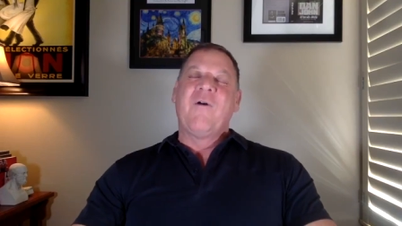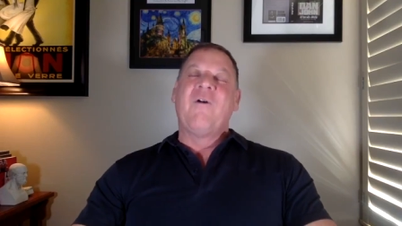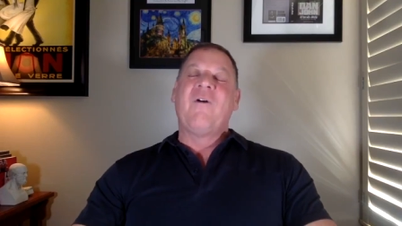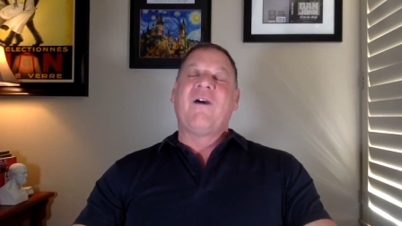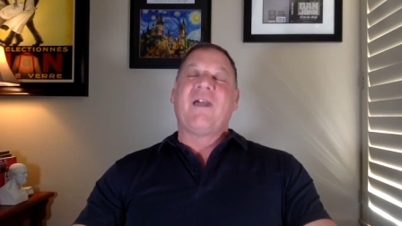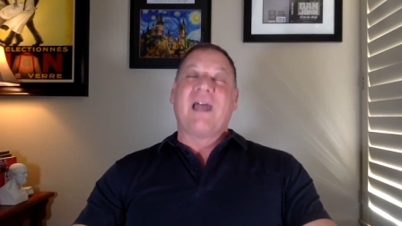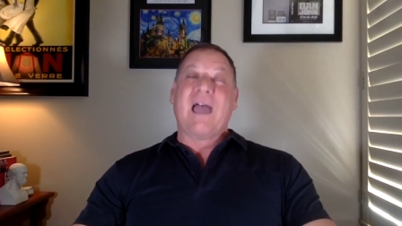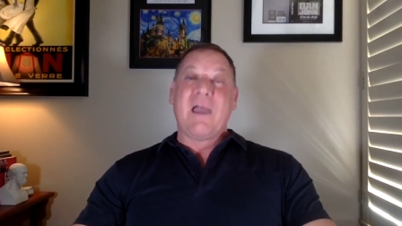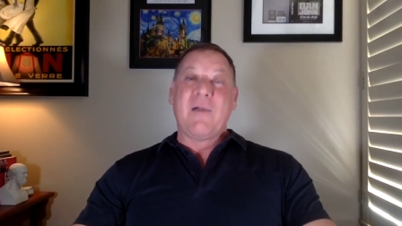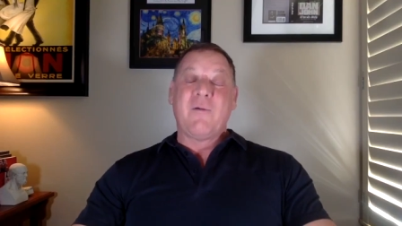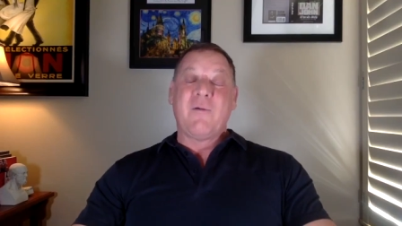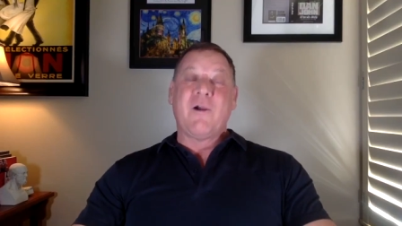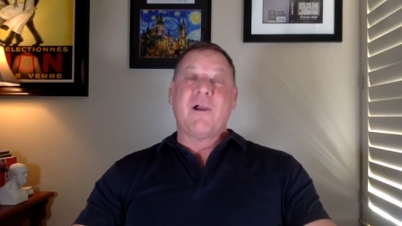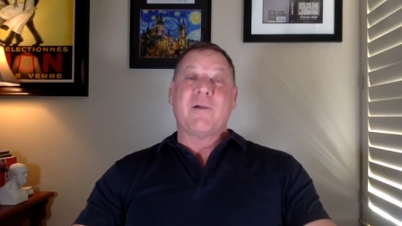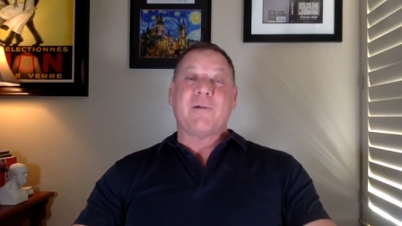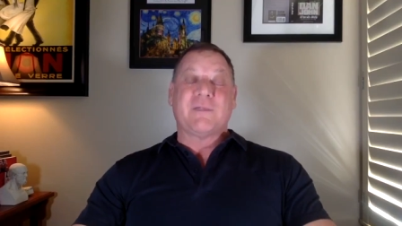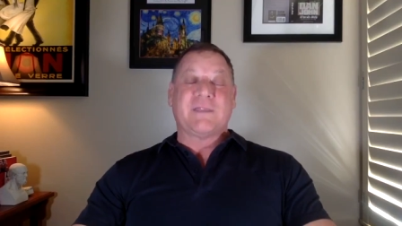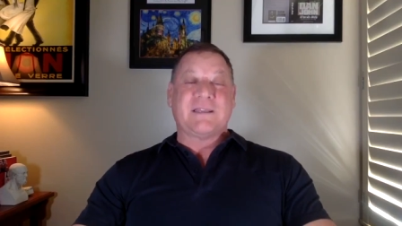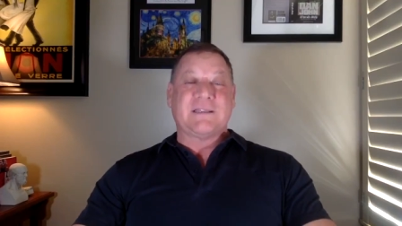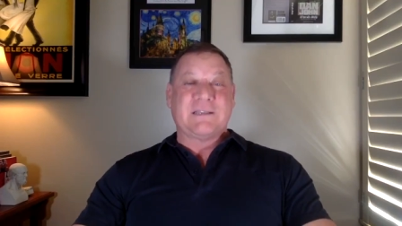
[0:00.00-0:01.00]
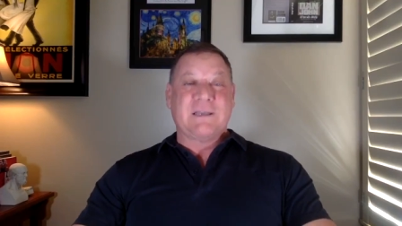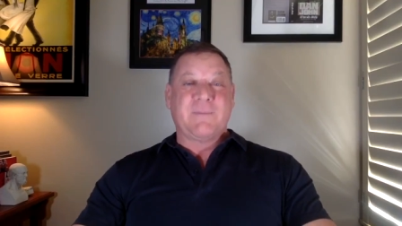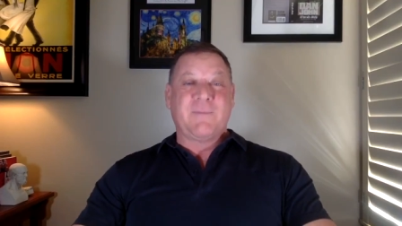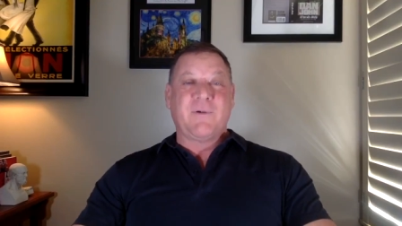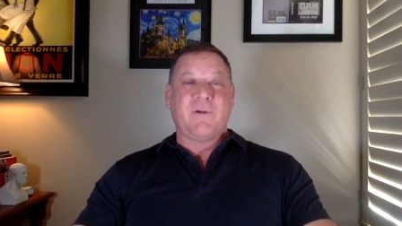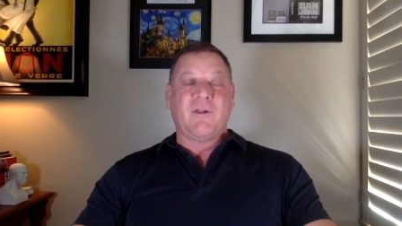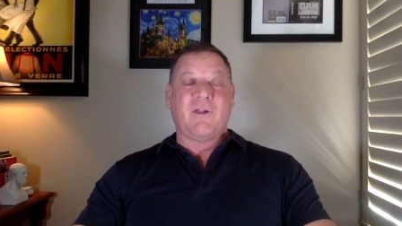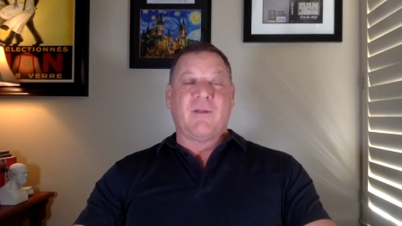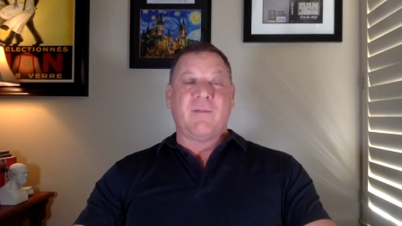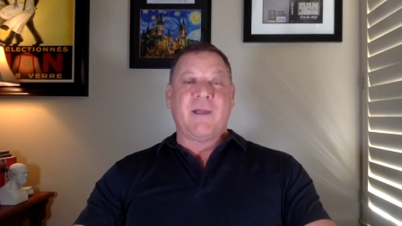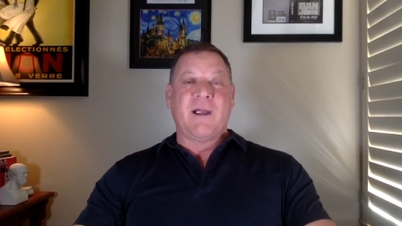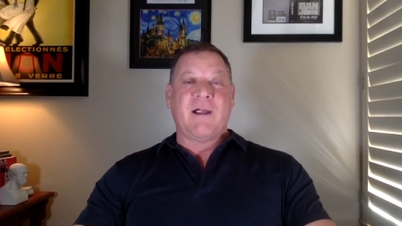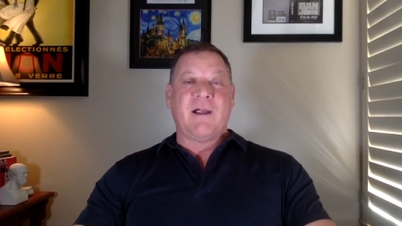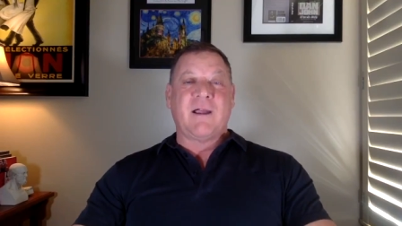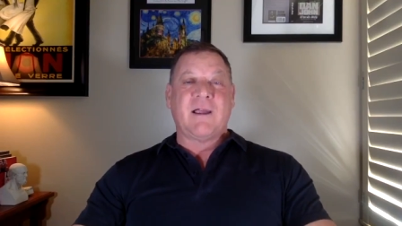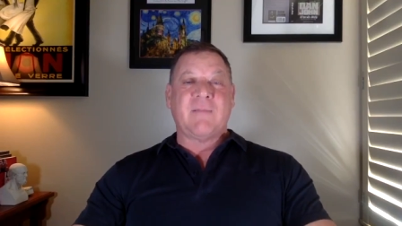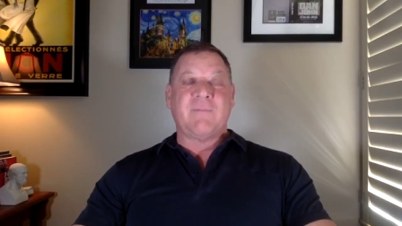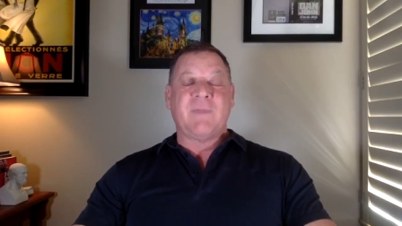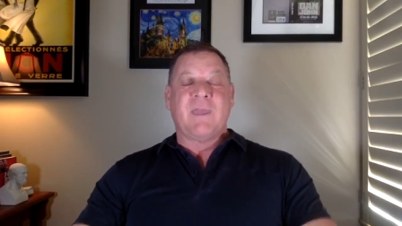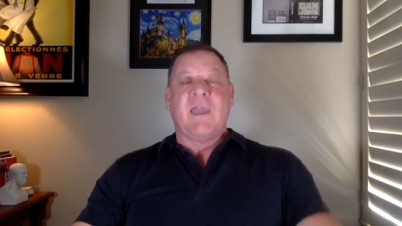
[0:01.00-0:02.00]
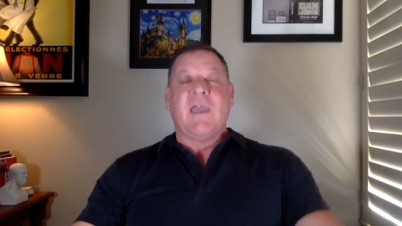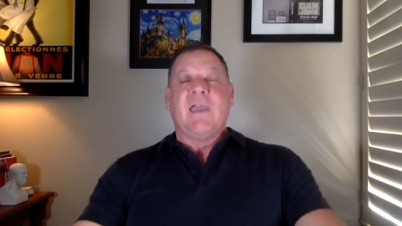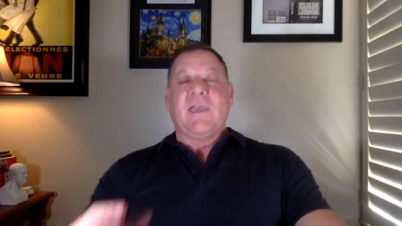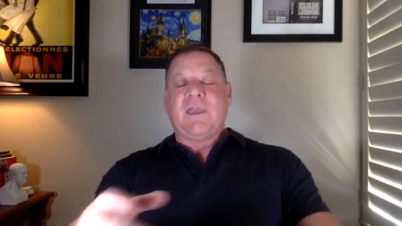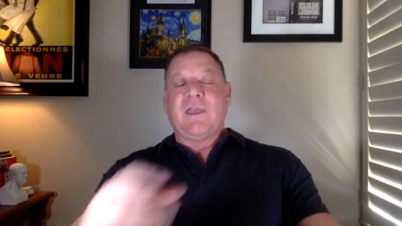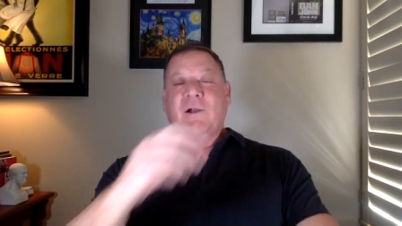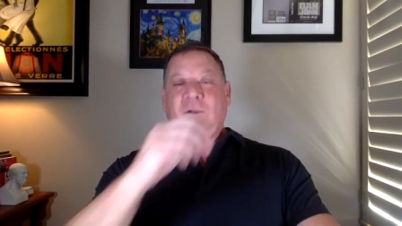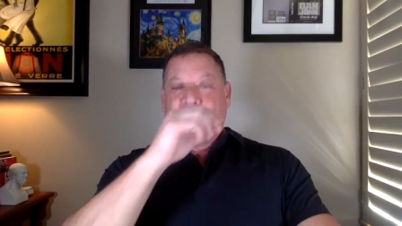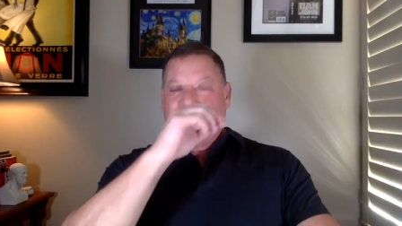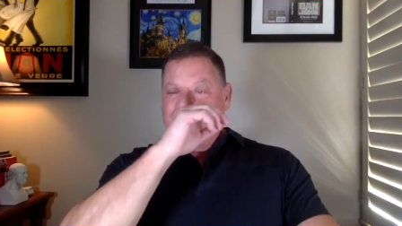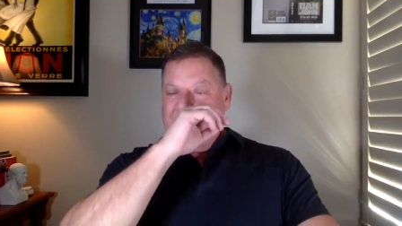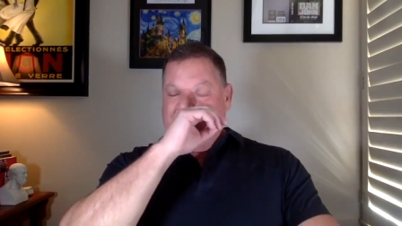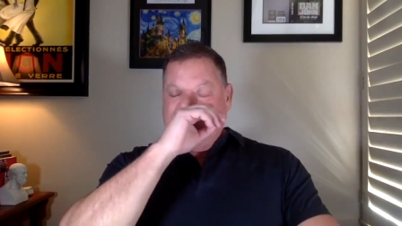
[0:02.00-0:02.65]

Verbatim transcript: when I work with a typical American, you know,